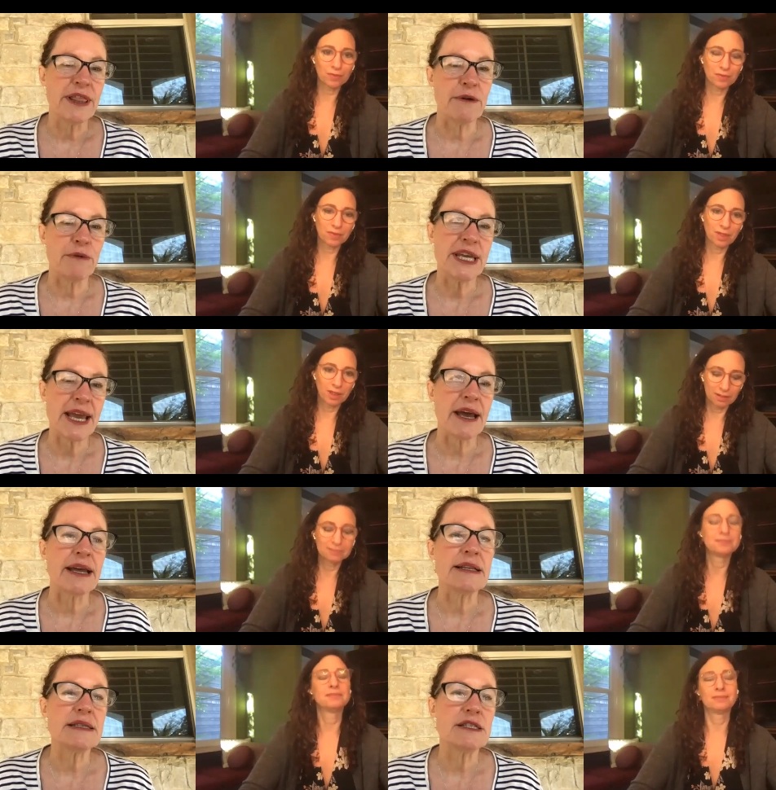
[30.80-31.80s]
Speaker 1: that we get.
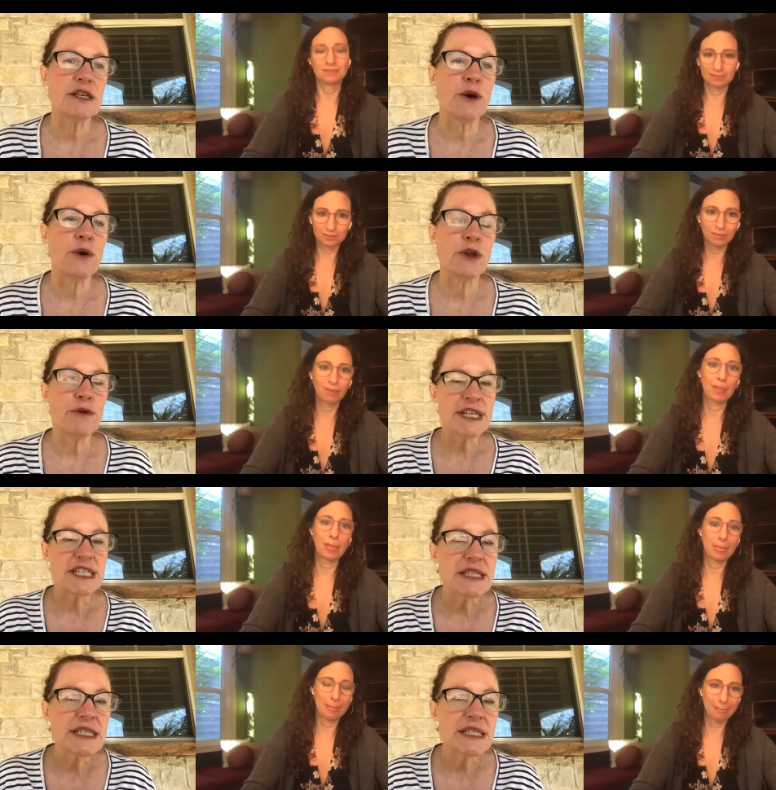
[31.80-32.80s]
So the
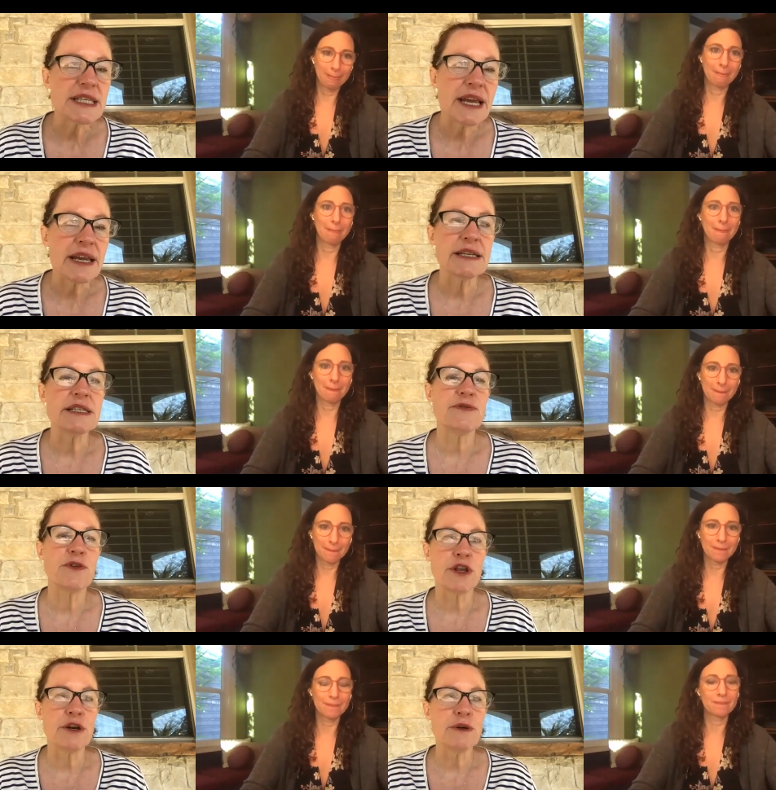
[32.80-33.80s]
question today is for
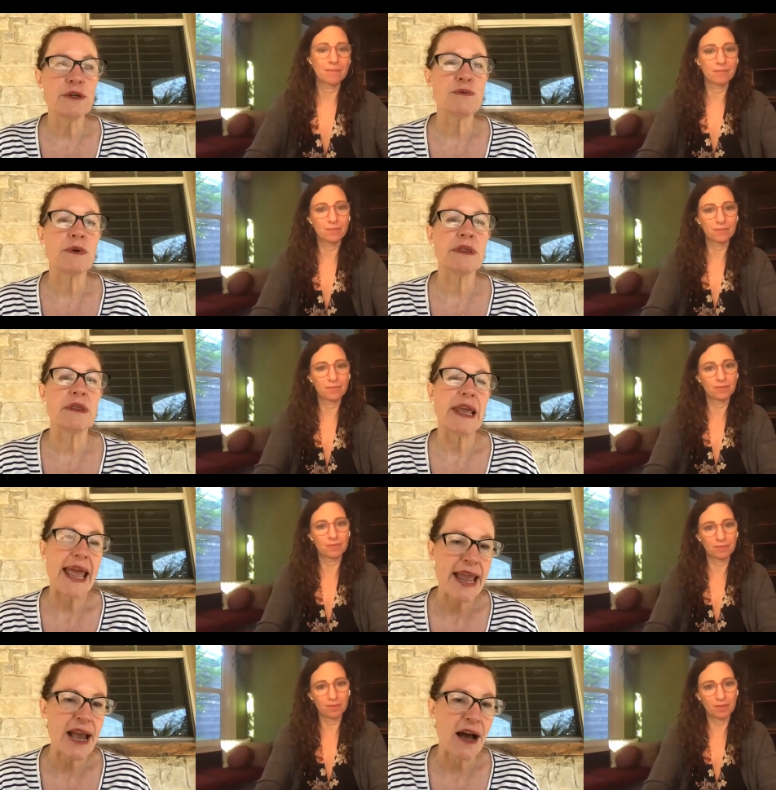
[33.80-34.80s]
those with
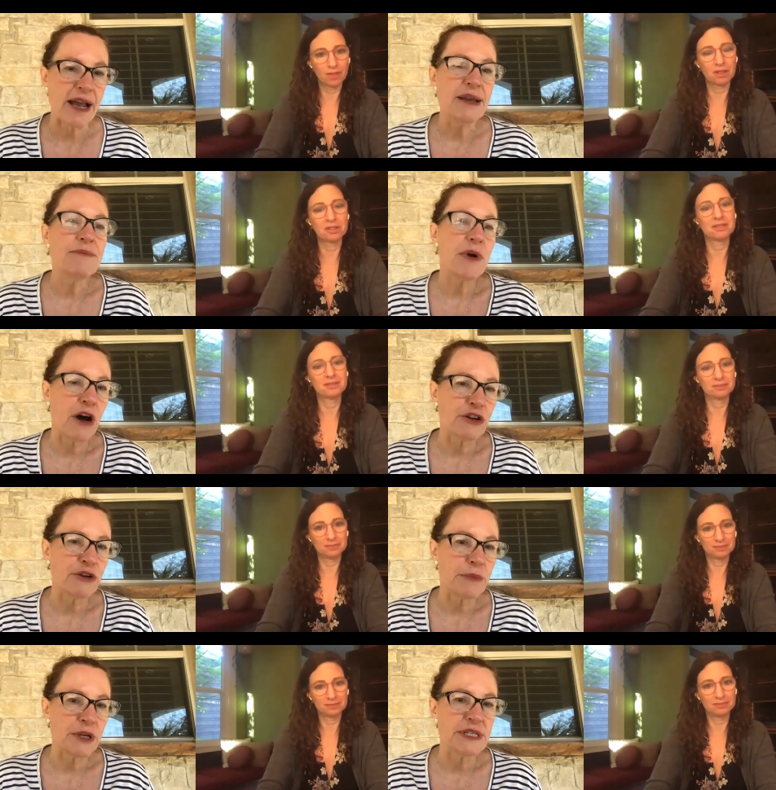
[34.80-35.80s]
AI,
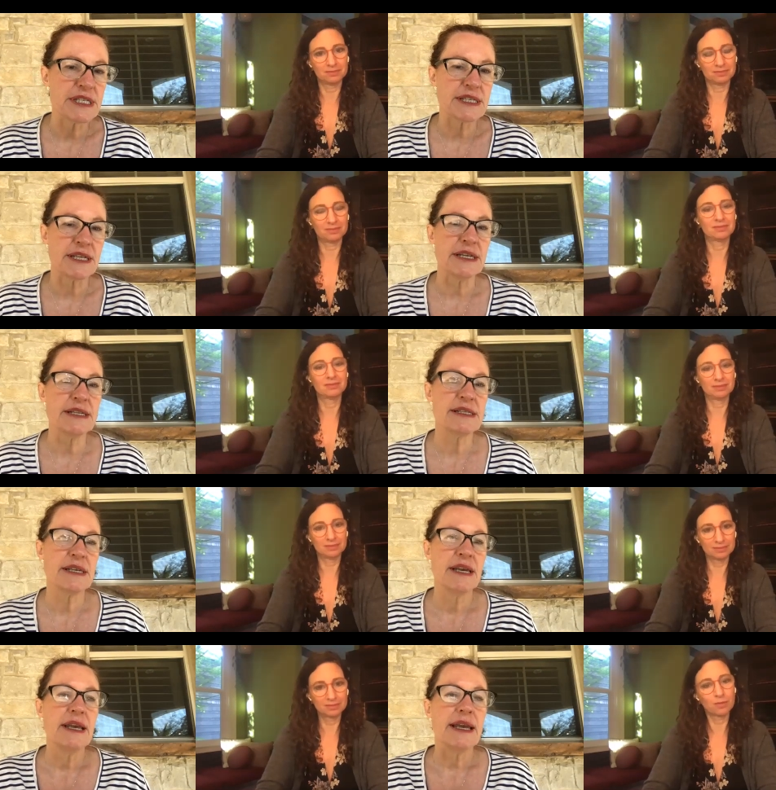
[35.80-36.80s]
autoimmune disease,
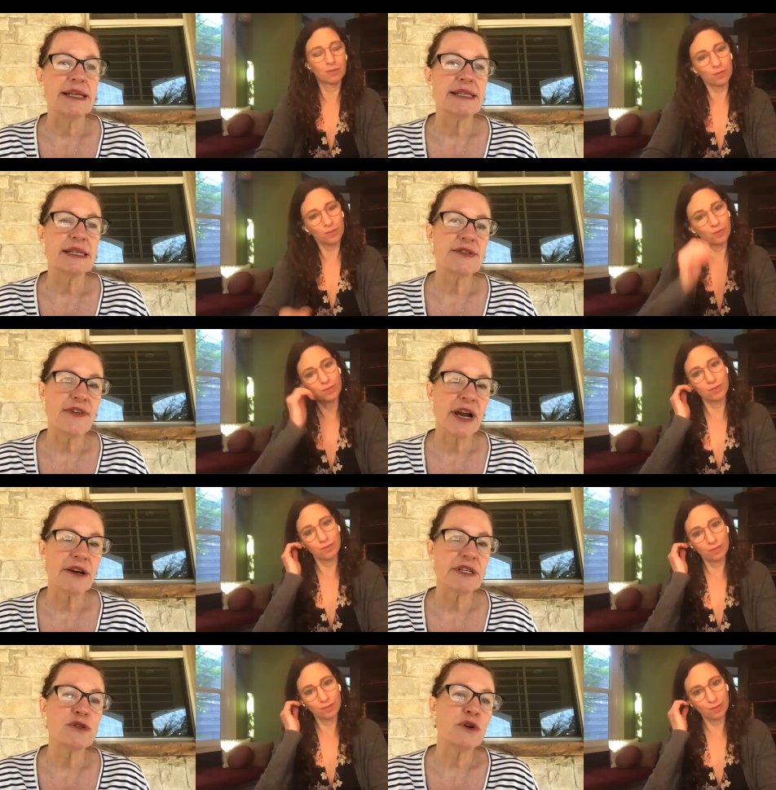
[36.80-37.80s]
is this
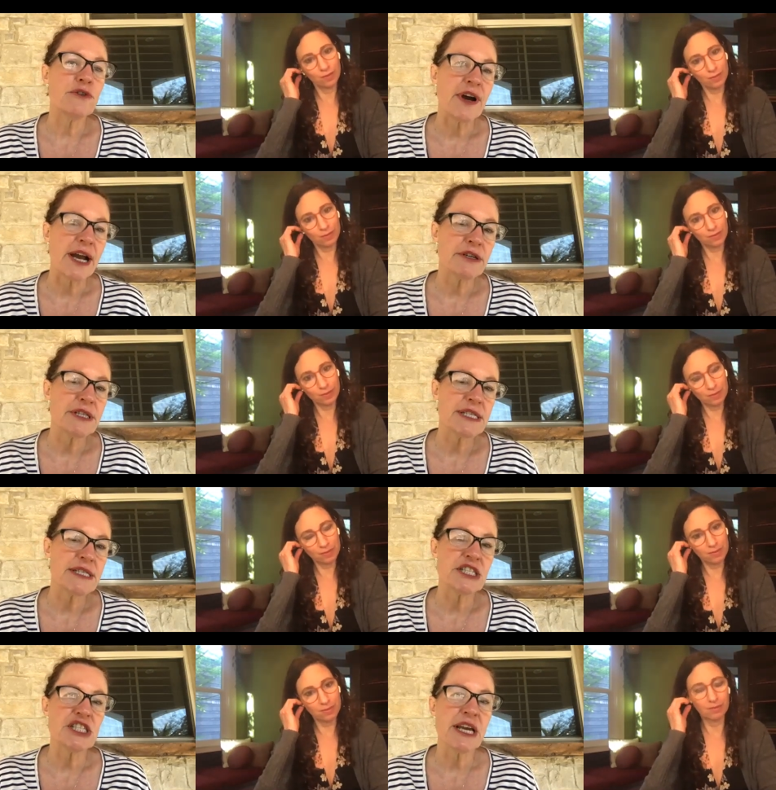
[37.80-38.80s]
virus or viruses
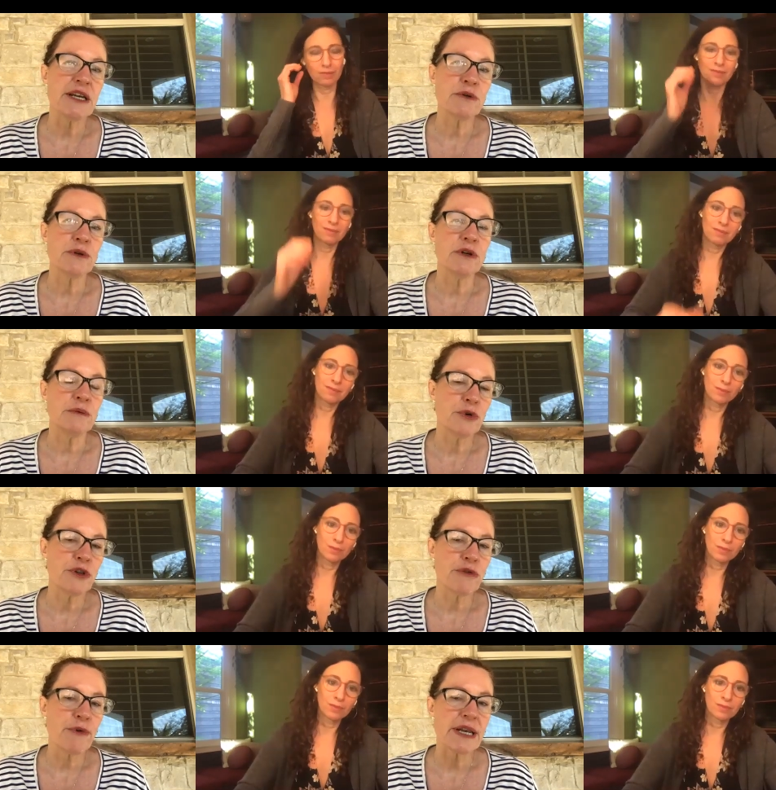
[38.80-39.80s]
in general more
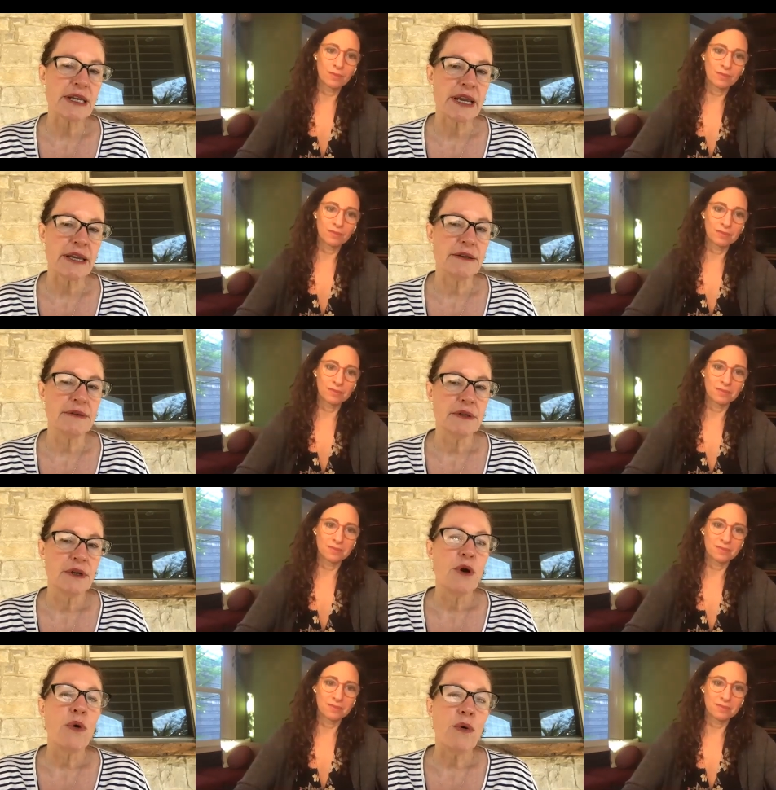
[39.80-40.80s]
threatening?
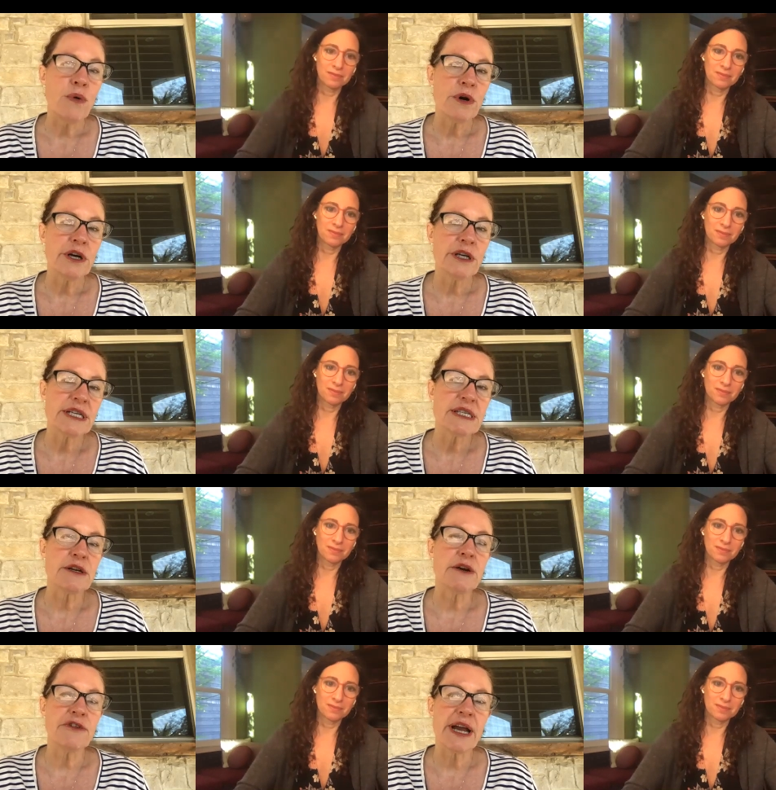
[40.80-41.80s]
Or does an
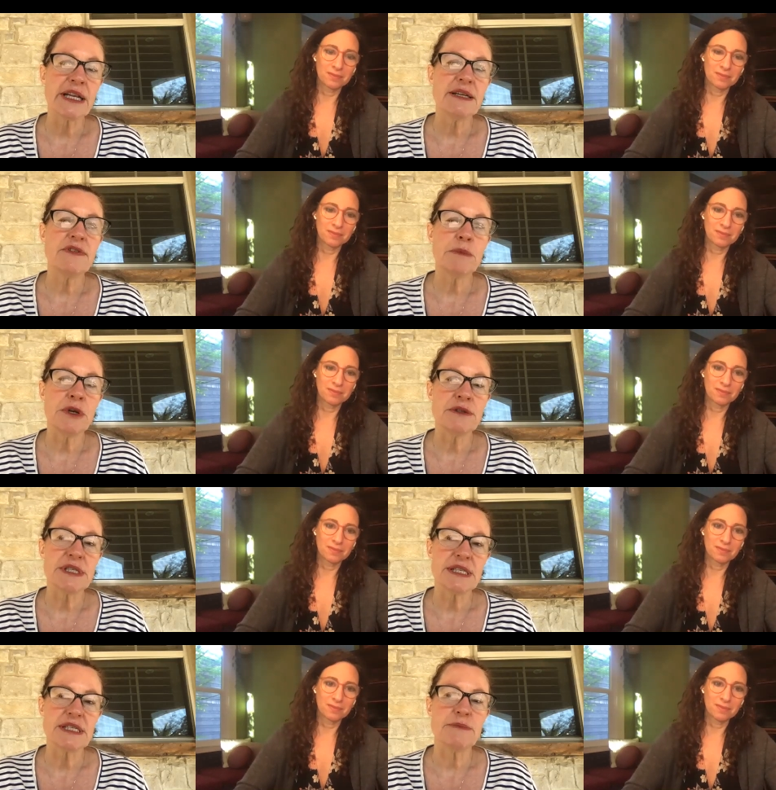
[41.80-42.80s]
overactive immune
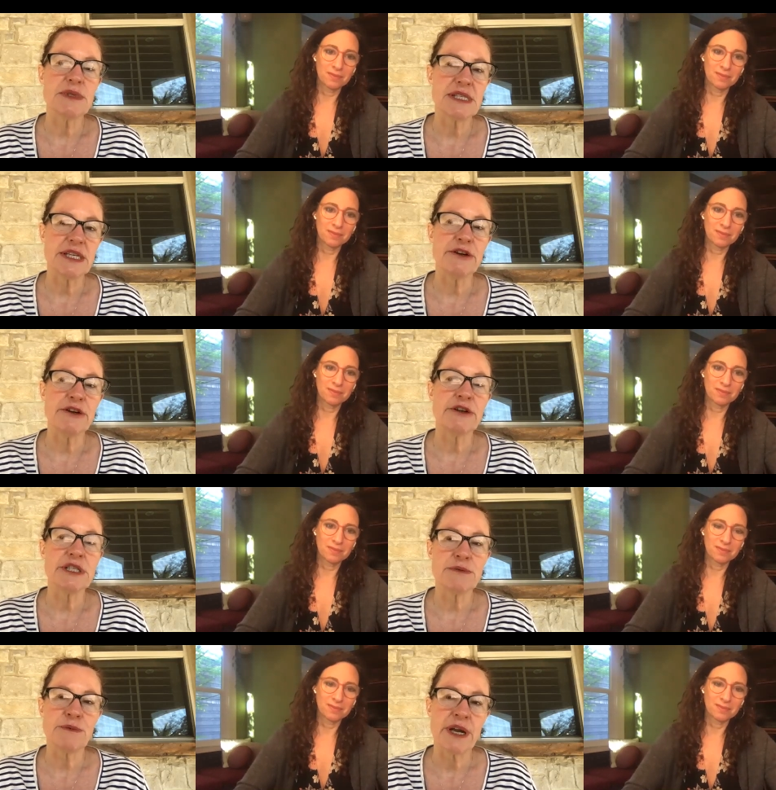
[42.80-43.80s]
system steer us
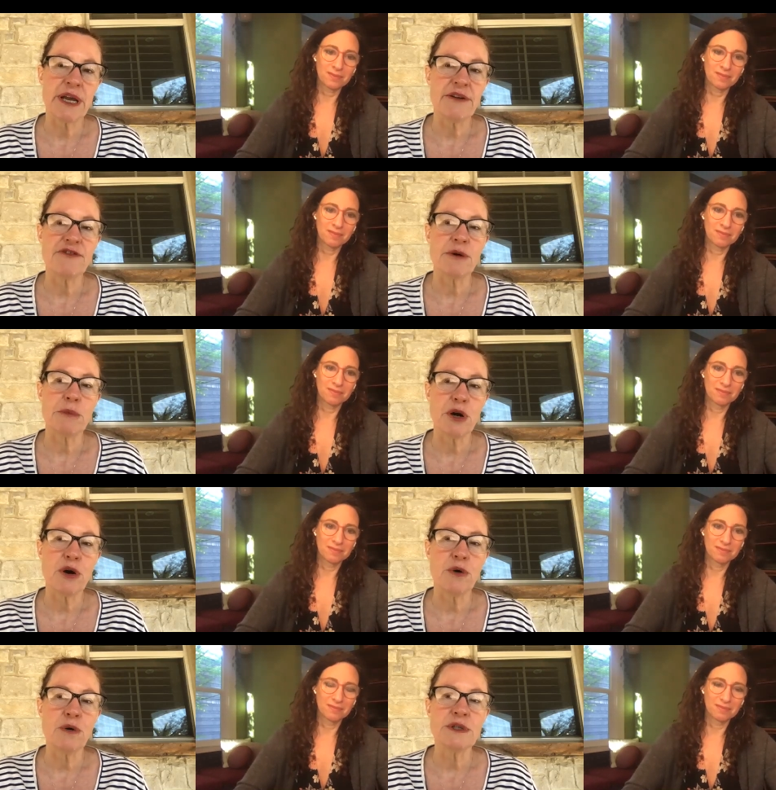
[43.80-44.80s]
away from
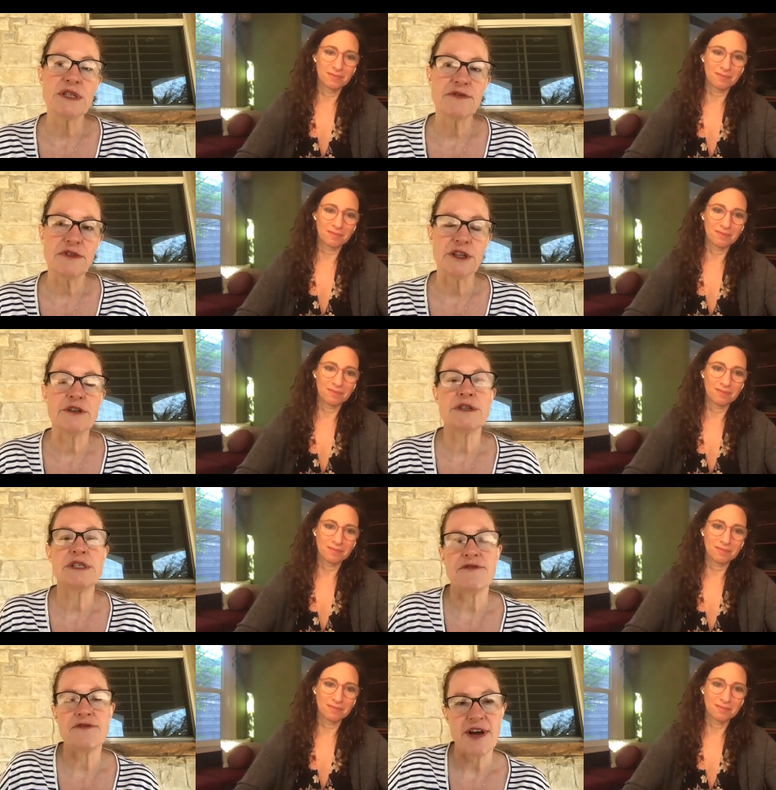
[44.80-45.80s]
colds and flus
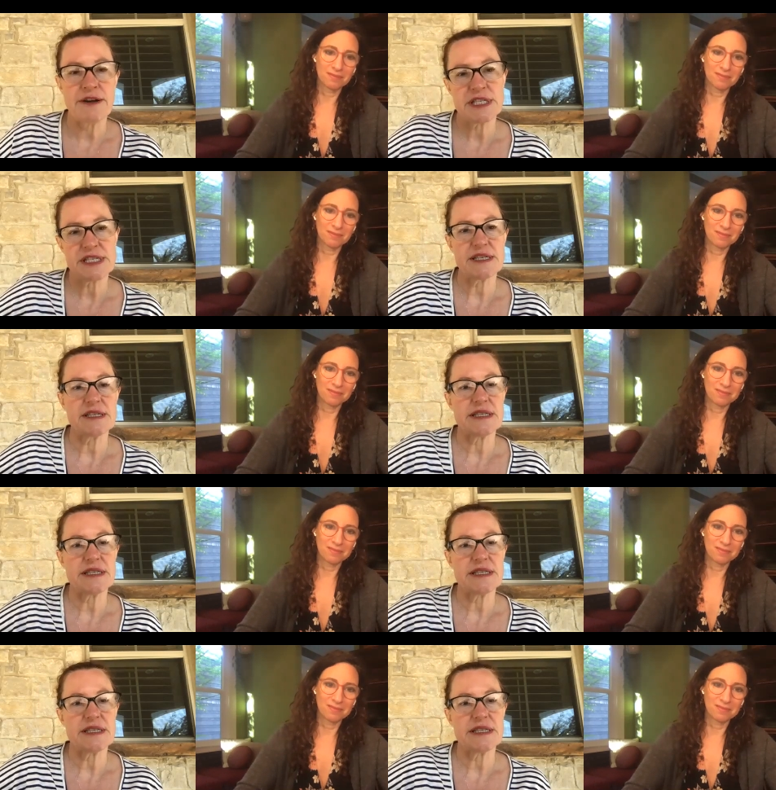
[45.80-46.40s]
and viruses?